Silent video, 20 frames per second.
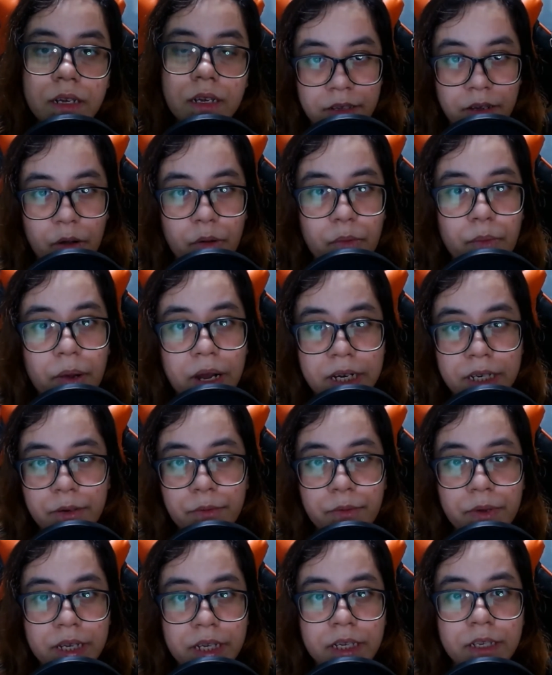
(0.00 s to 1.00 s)
Oh, by the
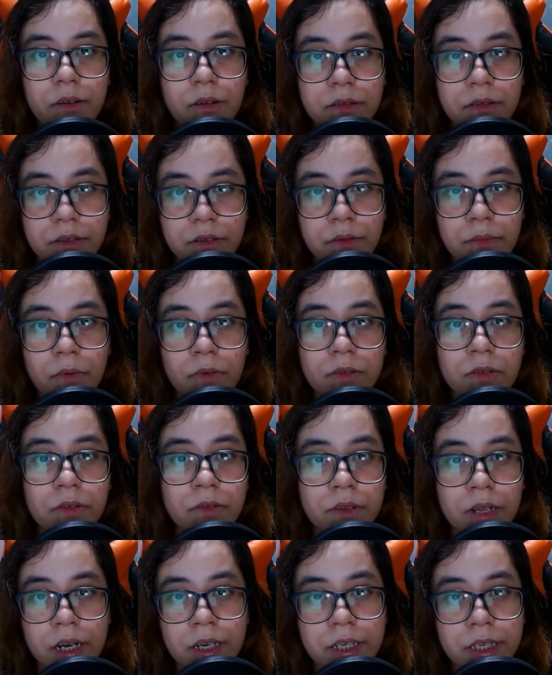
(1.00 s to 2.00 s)
way, he's also
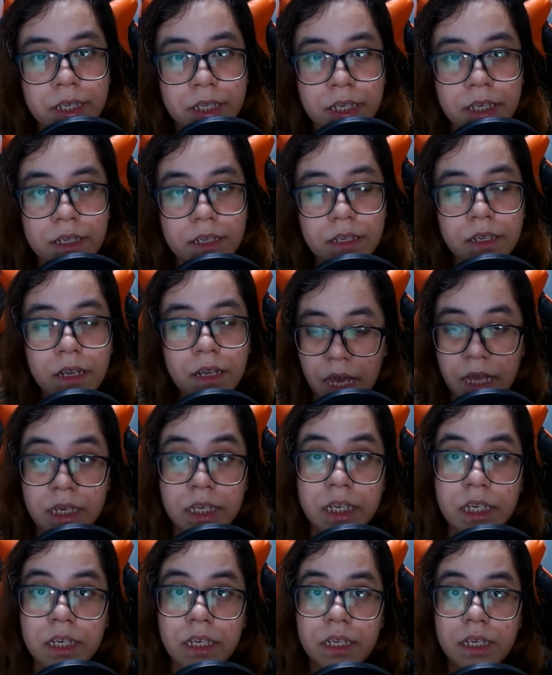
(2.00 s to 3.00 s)
Motonari's kid. And
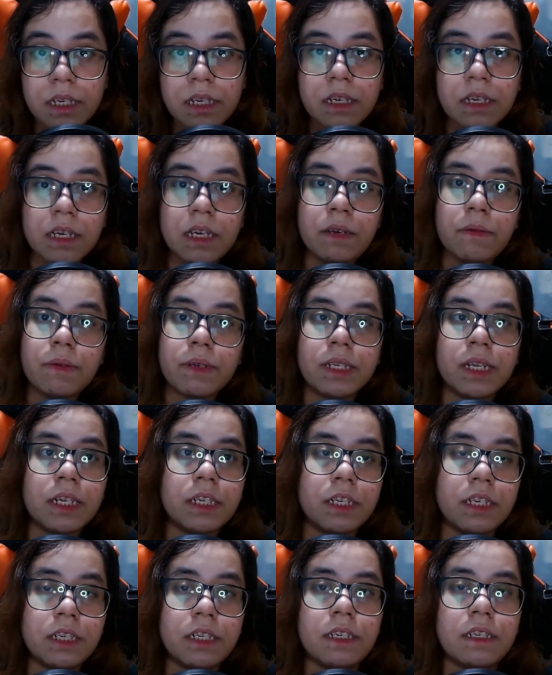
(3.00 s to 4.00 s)
he was
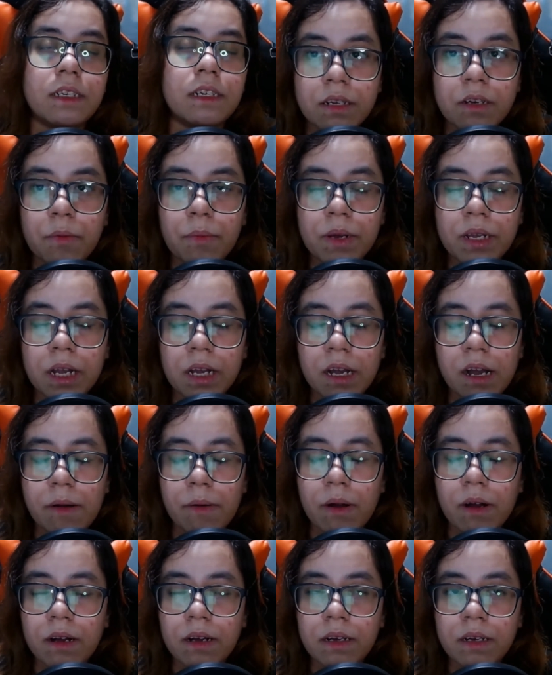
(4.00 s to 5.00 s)
actually
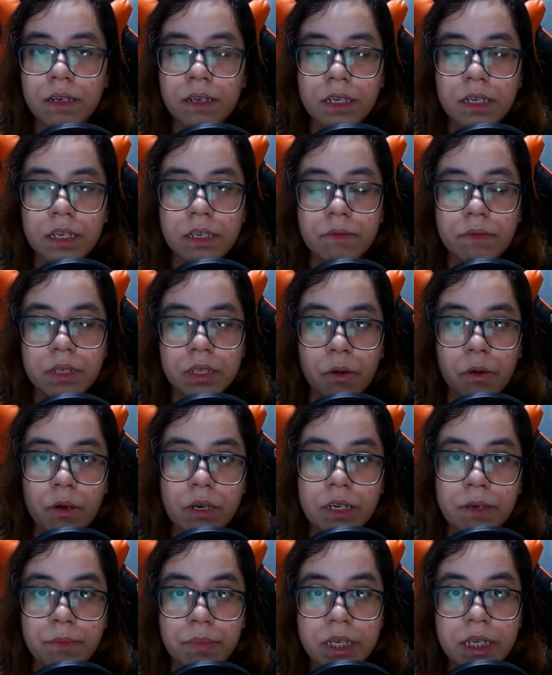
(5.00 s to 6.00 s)
Kobayakawa. He was
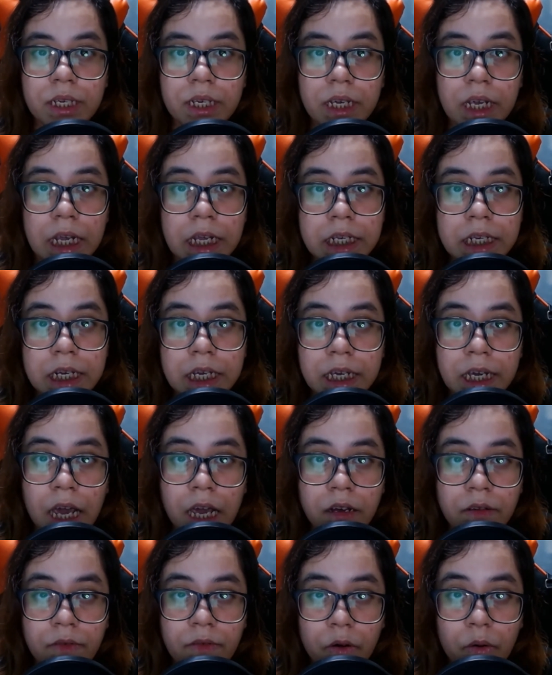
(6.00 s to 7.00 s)
going to be in the
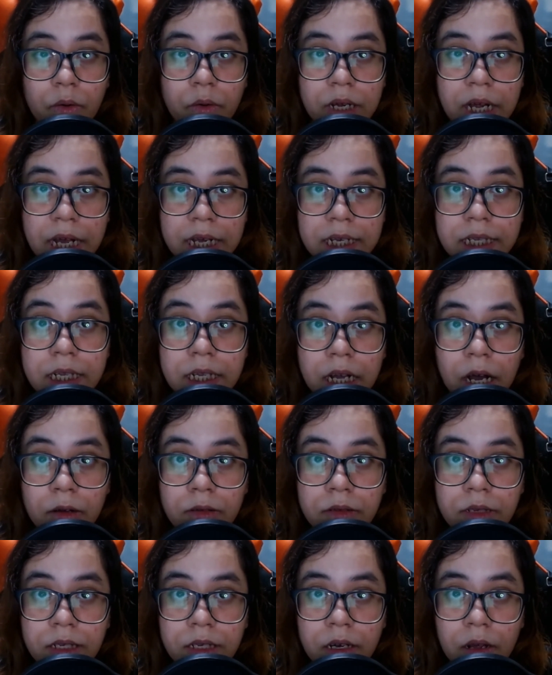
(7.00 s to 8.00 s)
gang of old guys, the
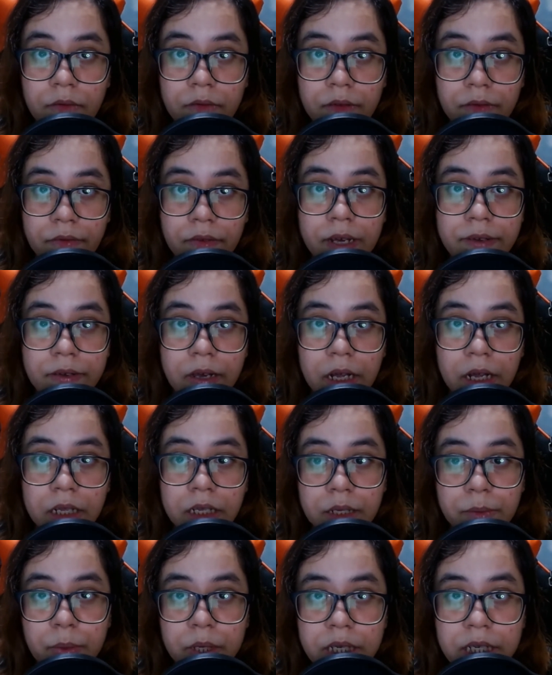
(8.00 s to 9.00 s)
Council of the Five
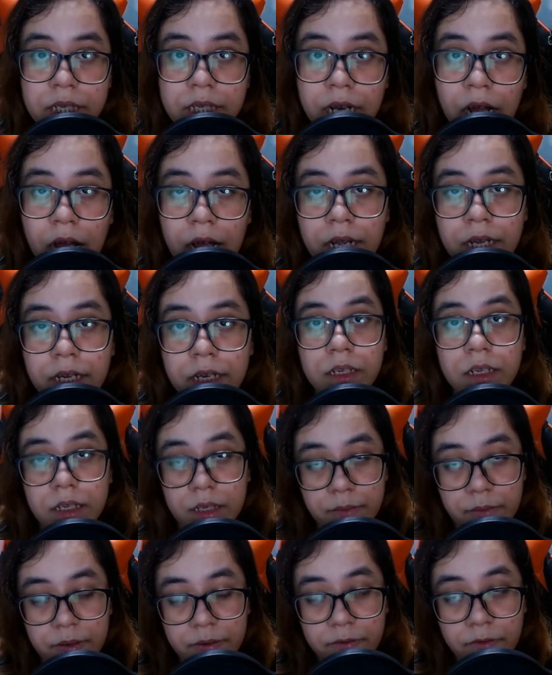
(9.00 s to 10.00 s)
Elders, but he died
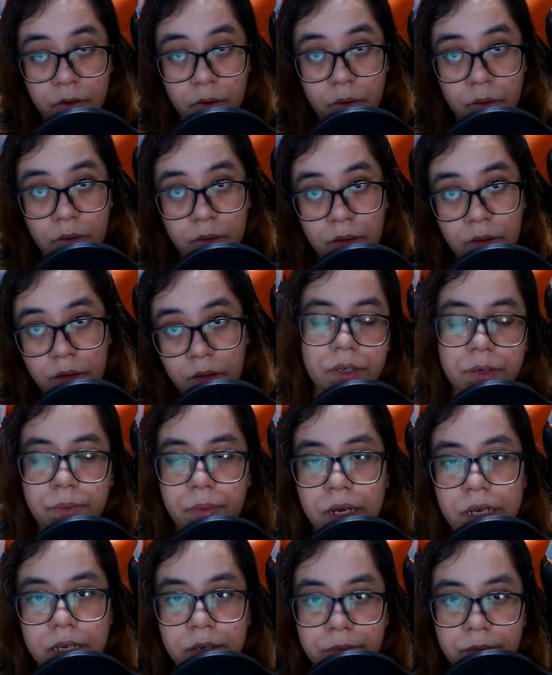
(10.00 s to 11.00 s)
just before. Which,
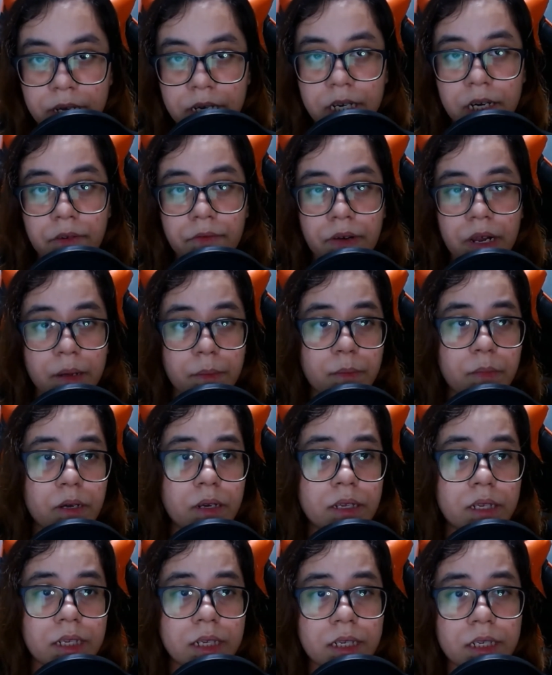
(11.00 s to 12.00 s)
by the way, the
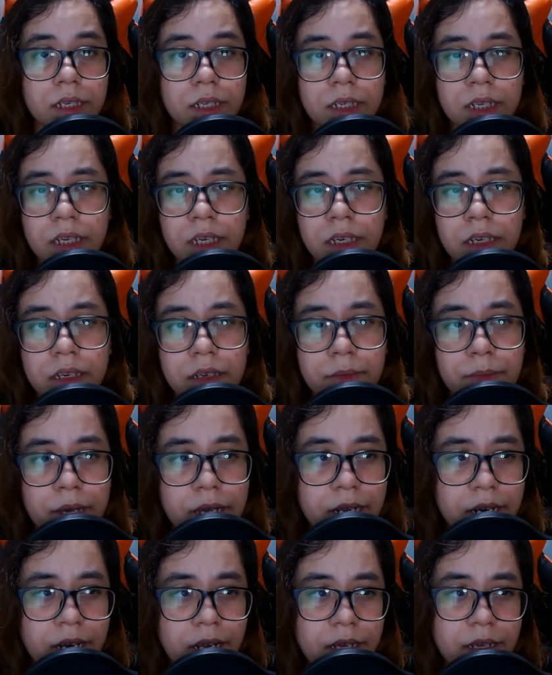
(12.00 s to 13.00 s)
Rambles is just him
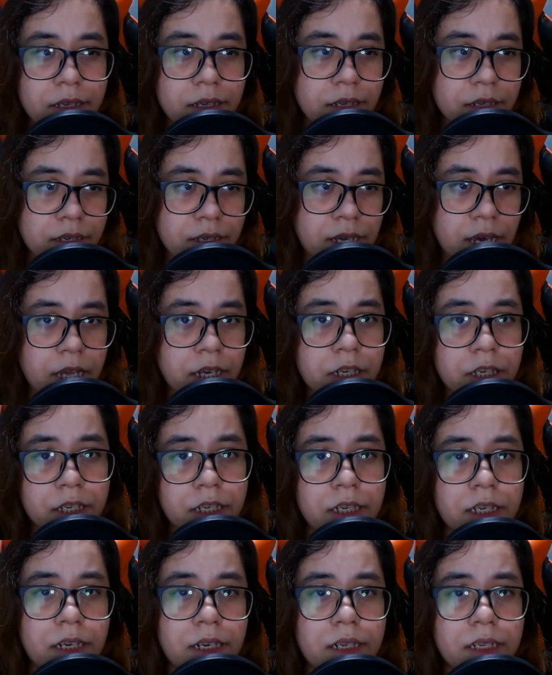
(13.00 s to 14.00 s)
and like
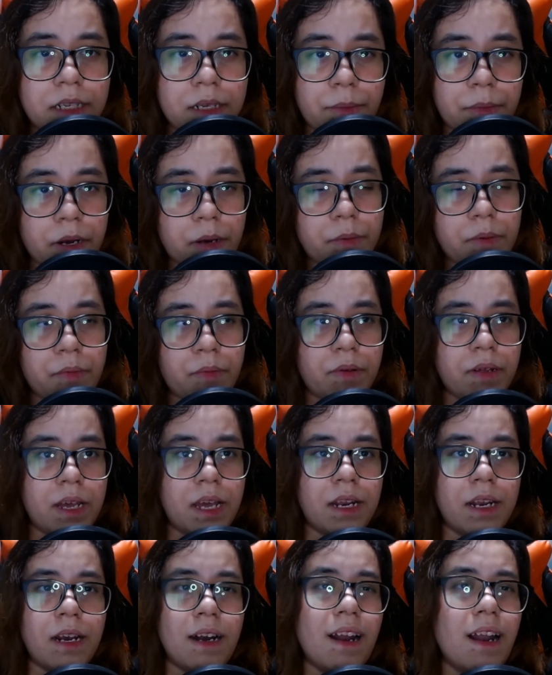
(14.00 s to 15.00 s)
Kenshin and some other people had
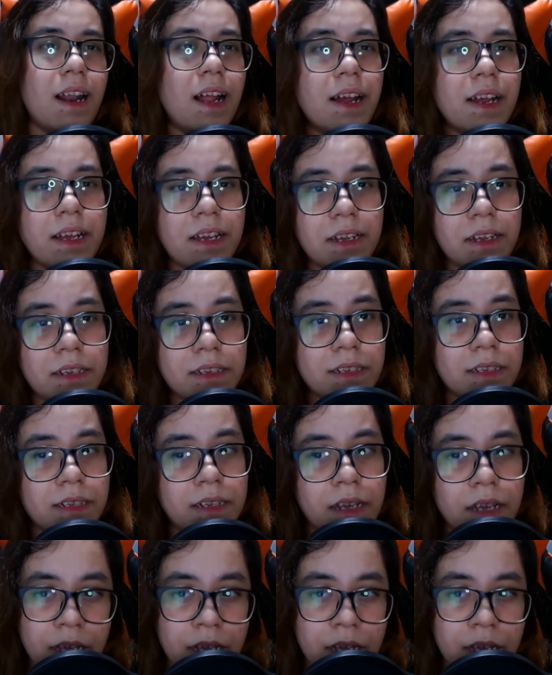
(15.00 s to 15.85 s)
an alliance.